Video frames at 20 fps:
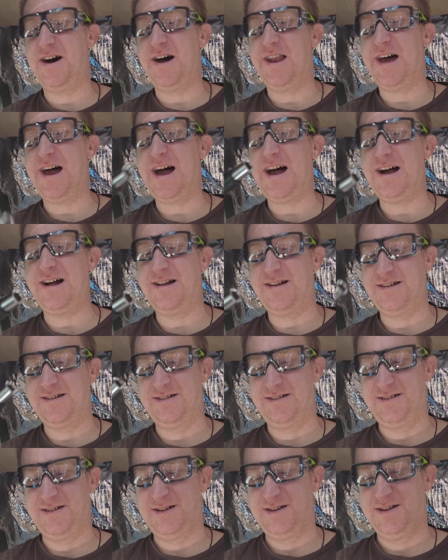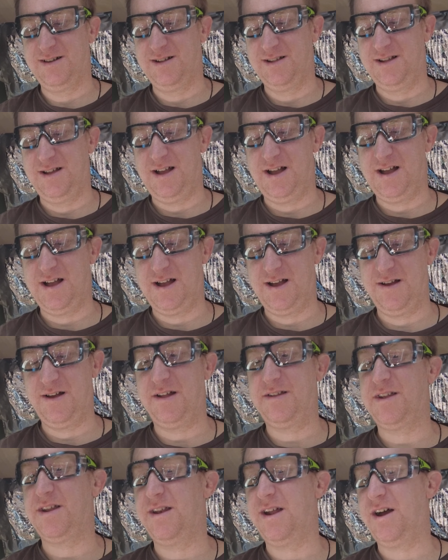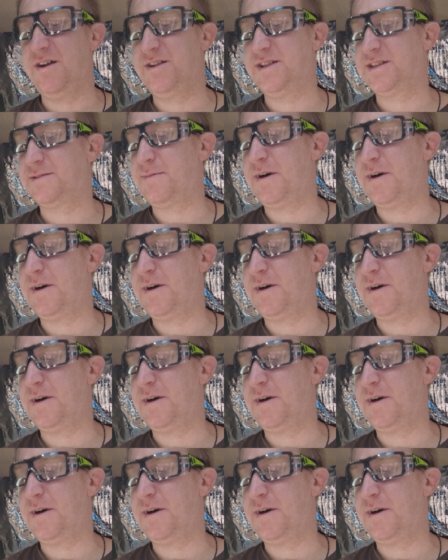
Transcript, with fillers: like that. Uh, I didn't know it